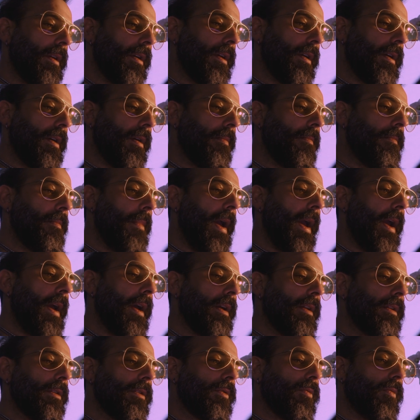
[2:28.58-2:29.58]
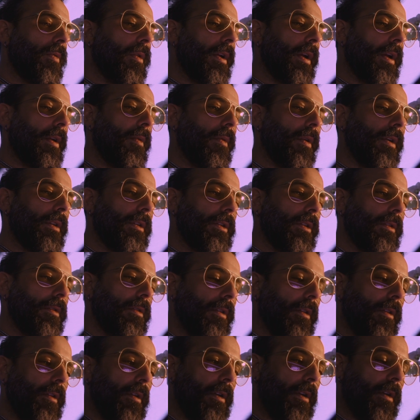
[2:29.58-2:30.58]
commands where he wants you to
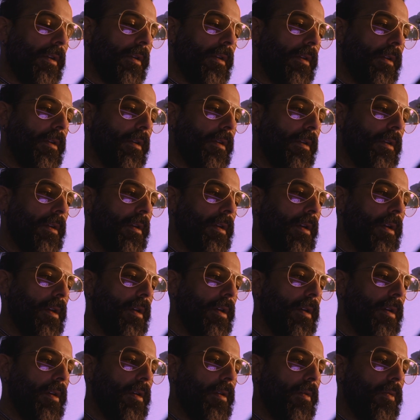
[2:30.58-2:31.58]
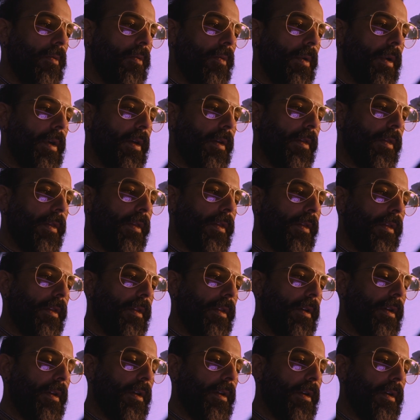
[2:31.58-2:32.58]
look with
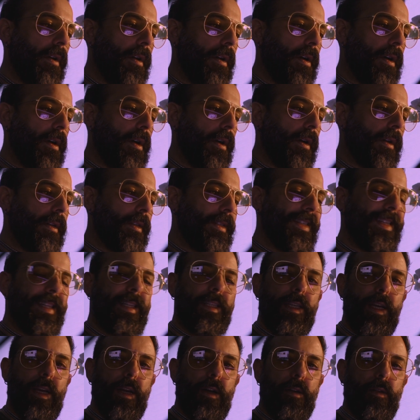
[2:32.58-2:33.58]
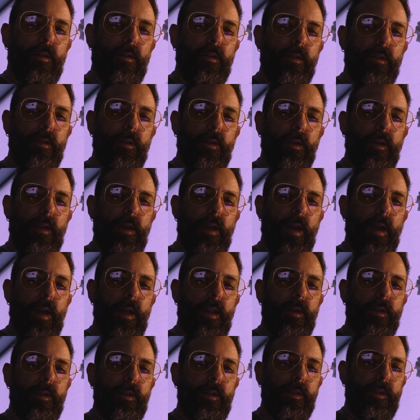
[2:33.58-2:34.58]
detail
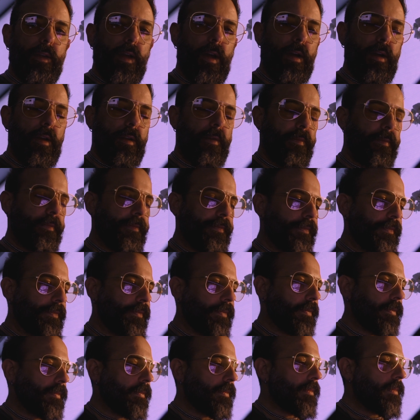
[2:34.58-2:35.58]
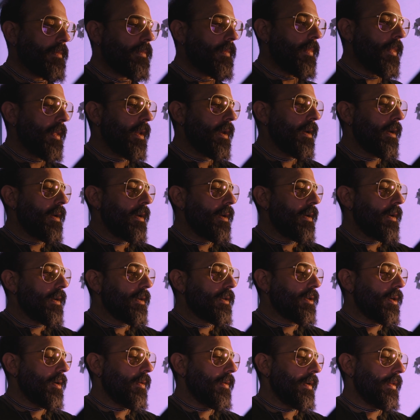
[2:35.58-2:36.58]
and design.
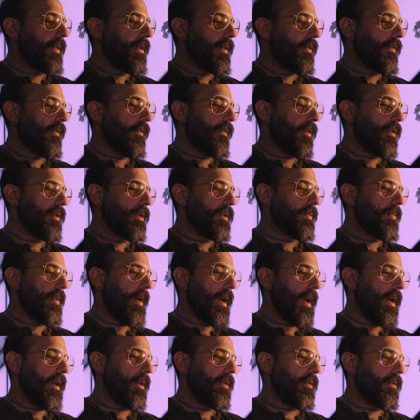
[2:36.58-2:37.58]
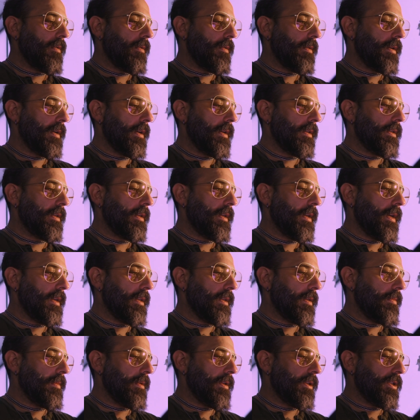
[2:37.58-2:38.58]
So in this first panel, it's an
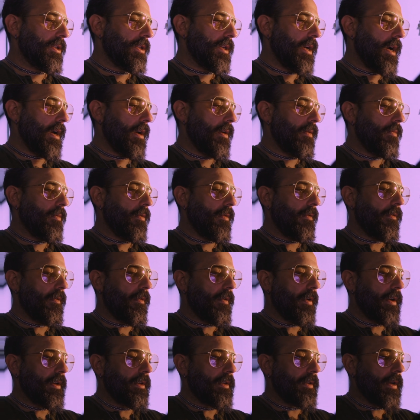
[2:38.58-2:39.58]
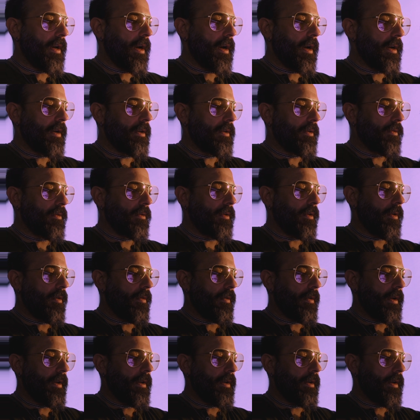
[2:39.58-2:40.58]
intimate shot of Wolverine's eyes, or
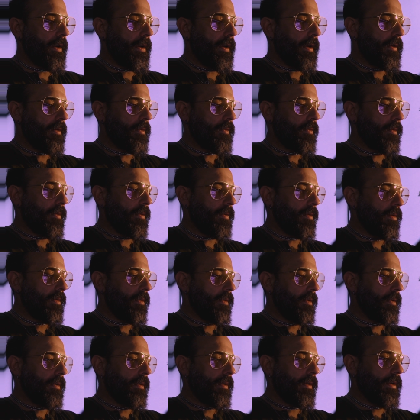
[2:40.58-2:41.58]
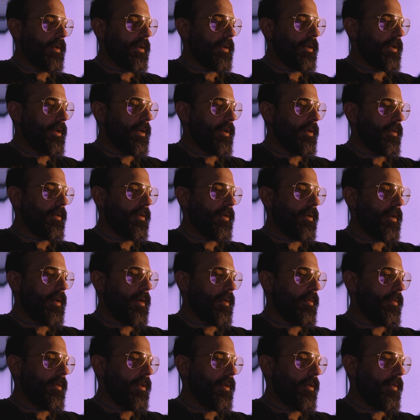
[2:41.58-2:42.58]
Logan. I guess we'll continue to call
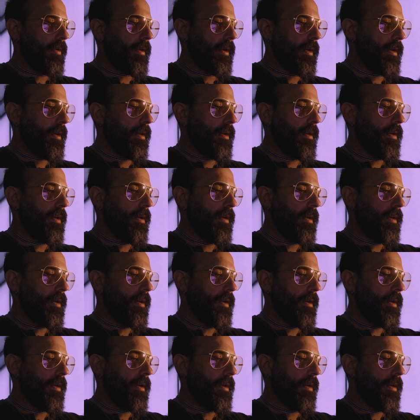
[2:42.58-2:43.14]
him Logan.